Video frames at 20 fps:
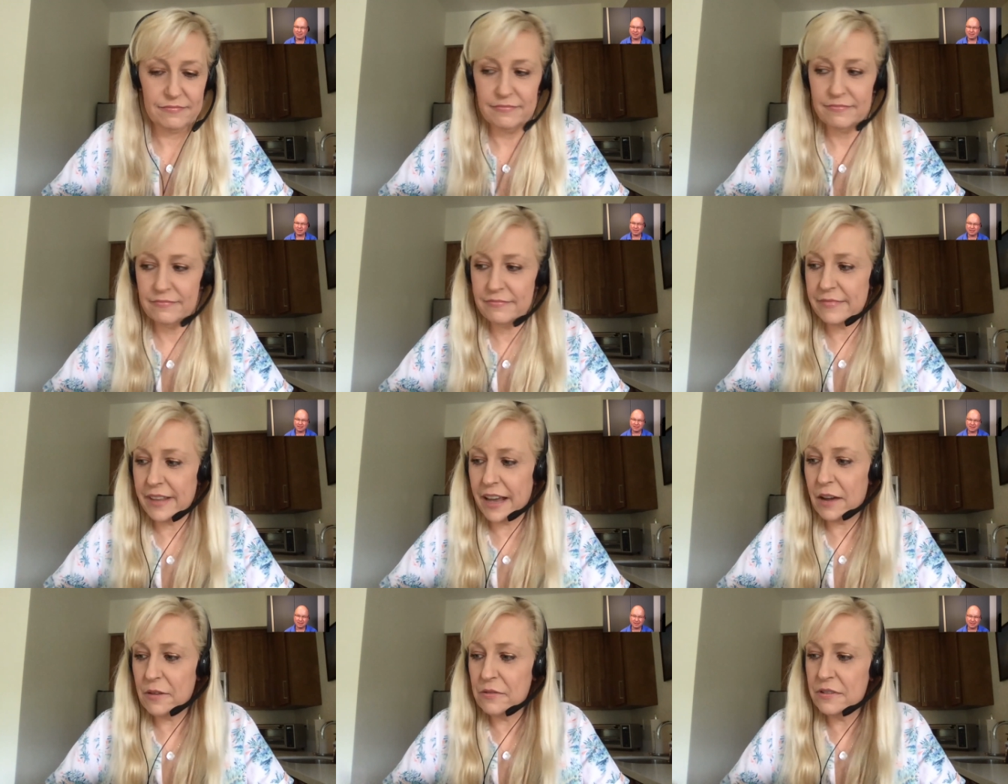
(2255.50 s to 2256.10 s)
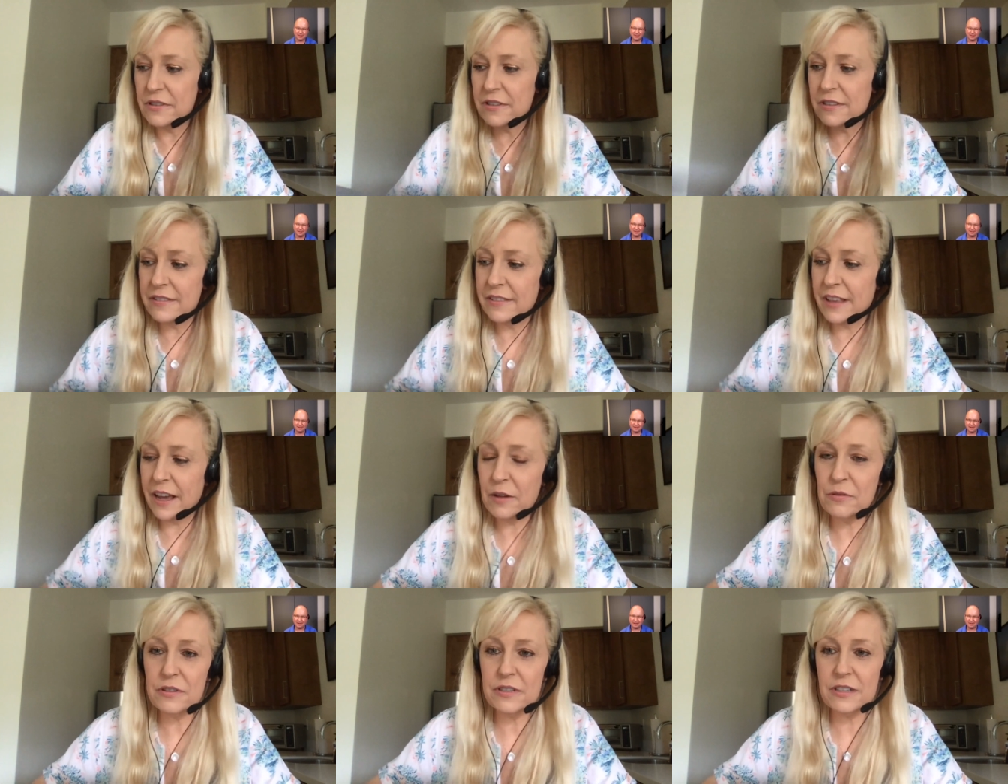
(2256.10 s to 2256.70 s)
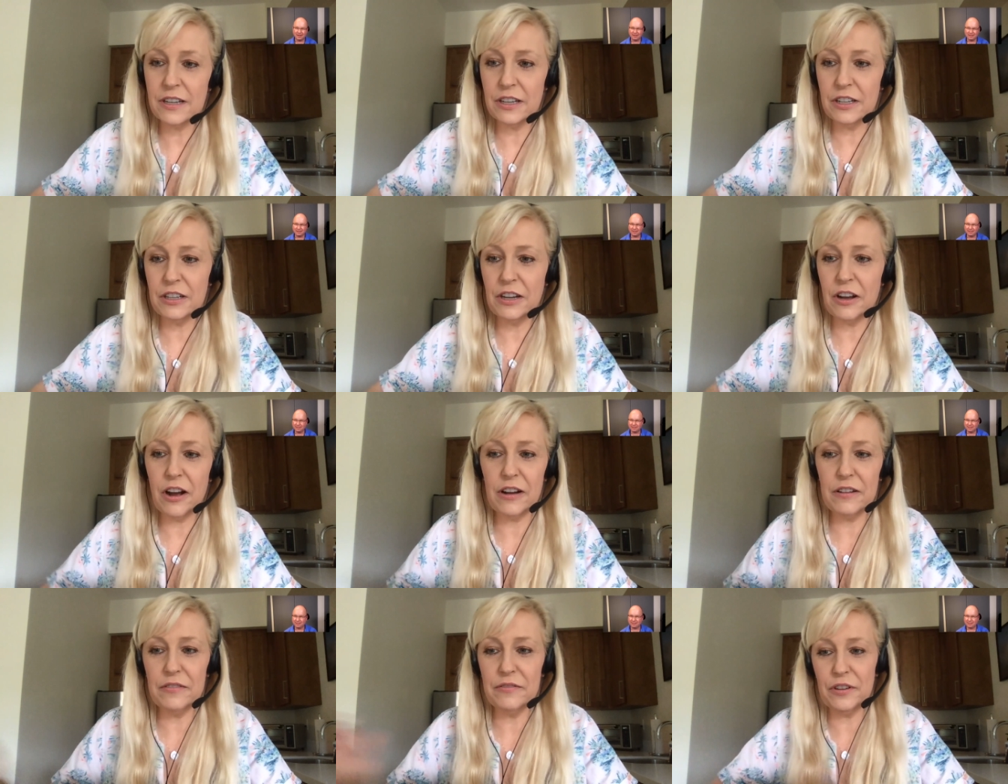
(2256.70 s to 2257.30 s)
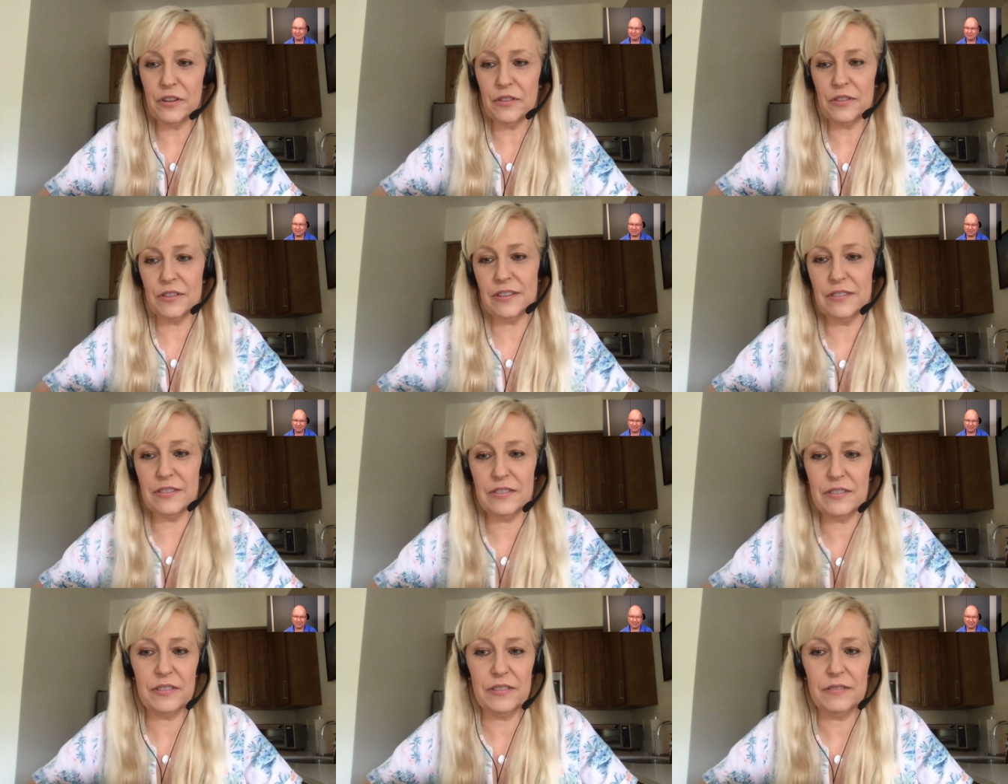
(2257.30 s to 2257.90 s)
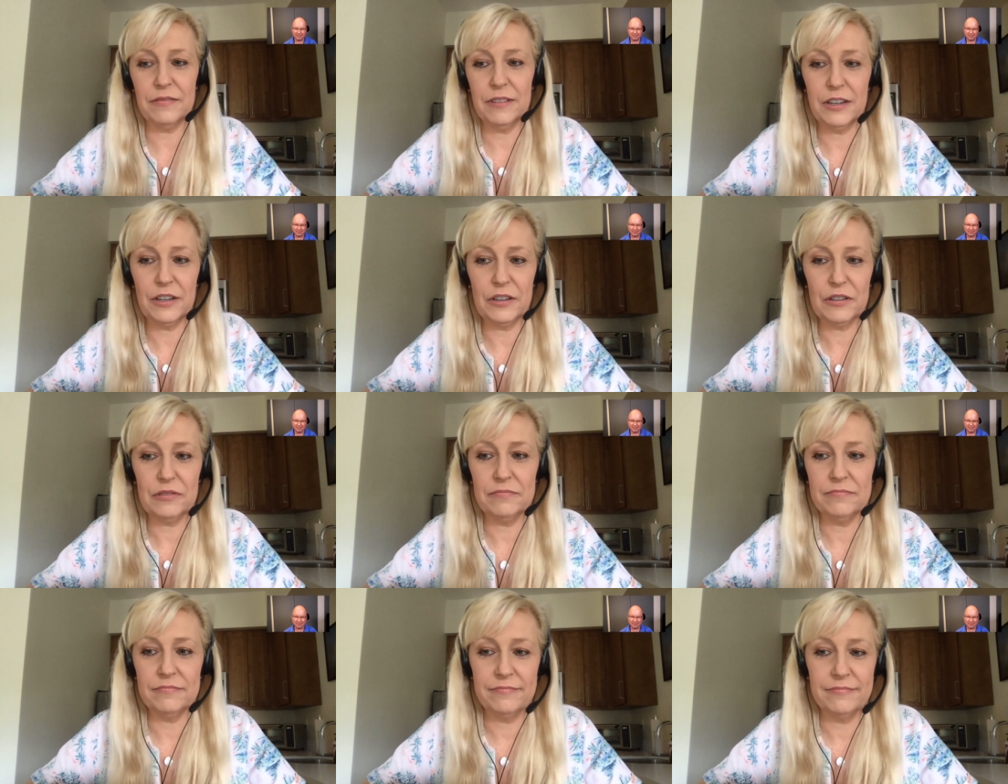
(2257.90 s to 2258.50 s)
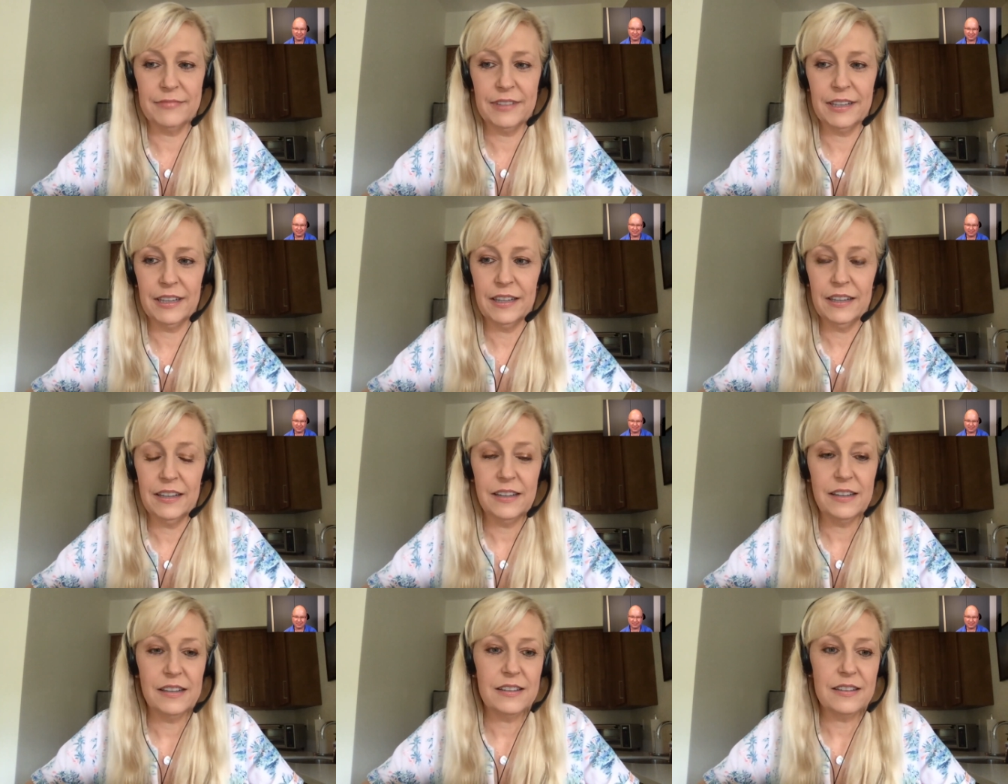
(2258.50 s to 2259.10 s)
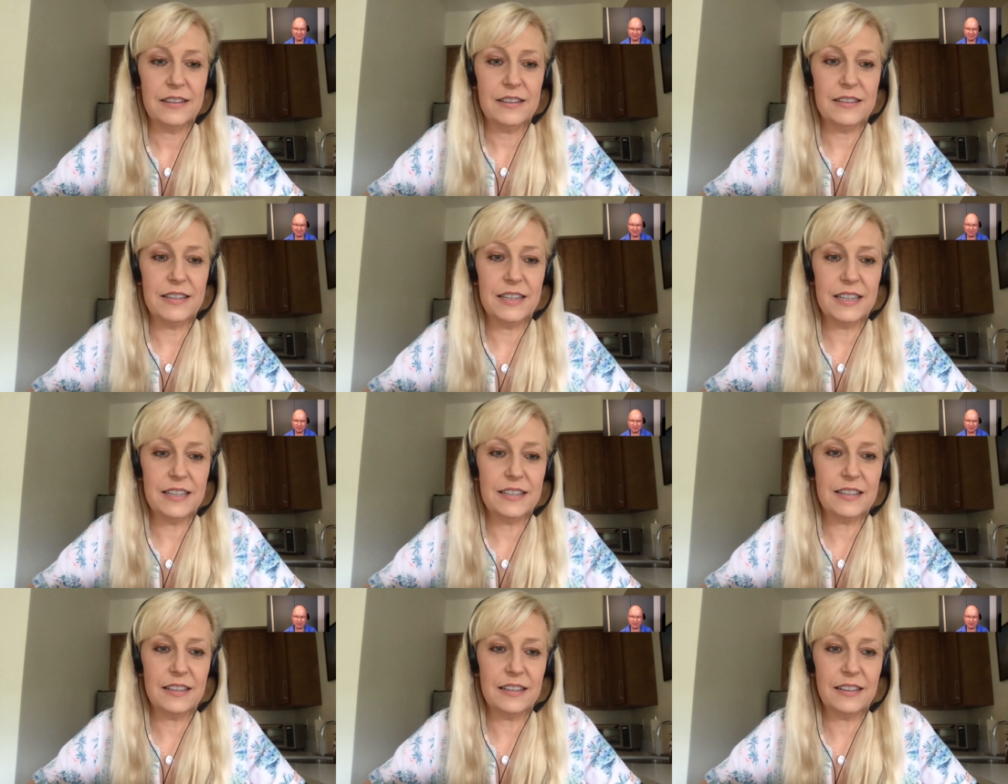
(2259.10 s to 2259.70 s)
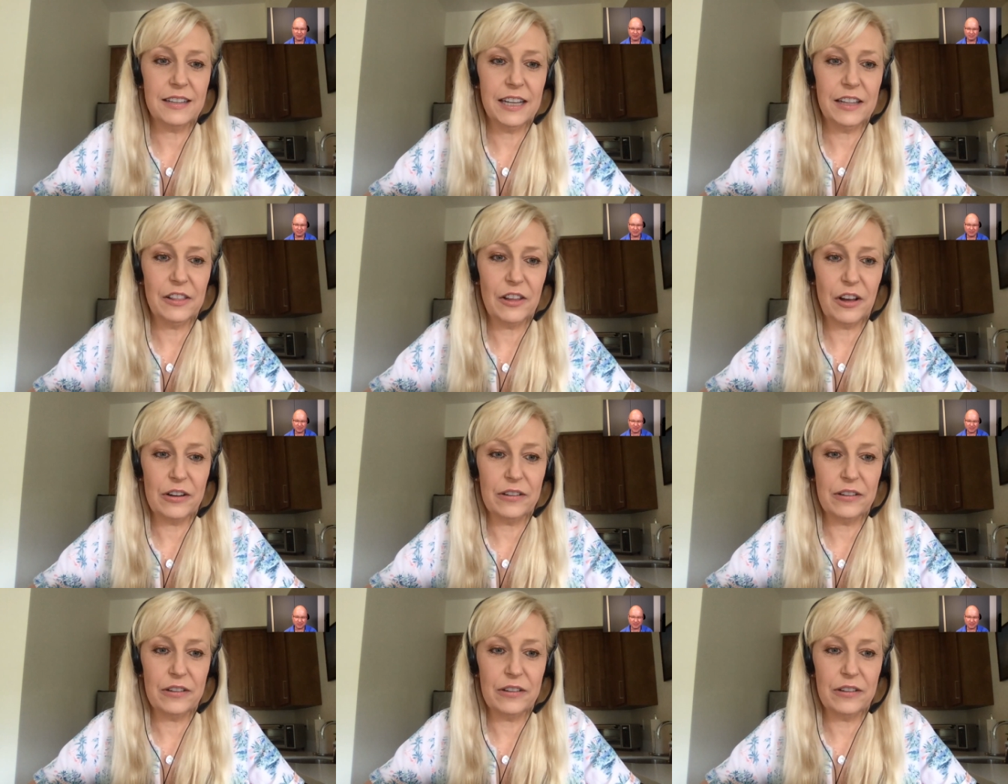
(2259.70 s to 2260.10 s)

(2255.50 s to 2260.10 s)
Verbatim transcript: That was, that was a good convo. This is a, you know, decently just, long